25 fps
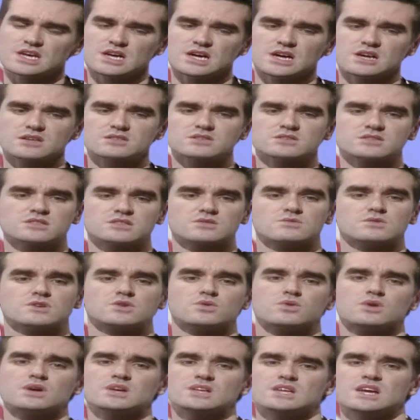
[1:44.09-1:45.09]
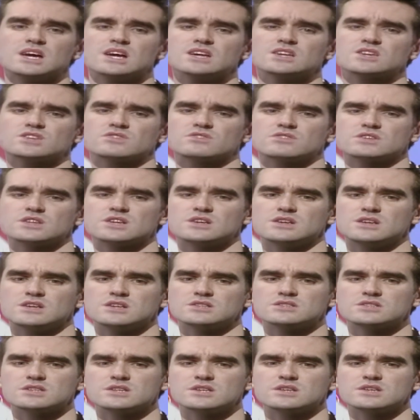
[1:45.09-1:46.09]
I think they were quite accurate,
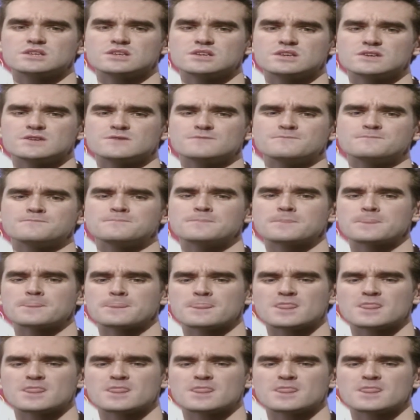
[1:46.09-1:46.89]
and they, um,